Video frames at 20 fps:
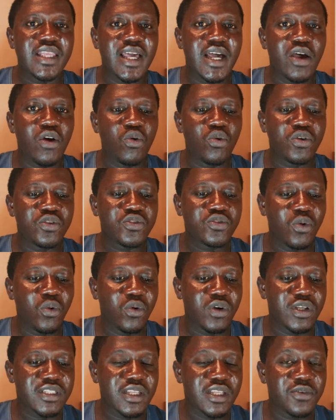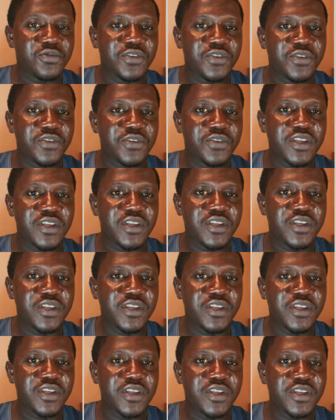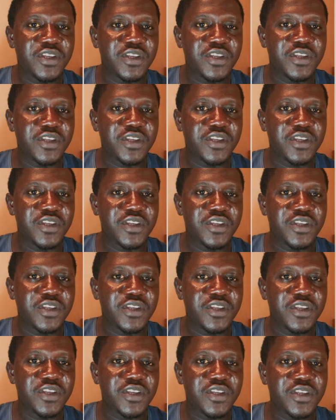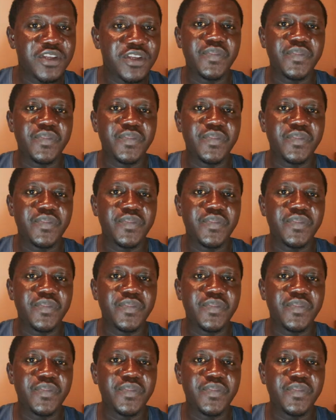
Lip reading: I also want a feedback from our viewers.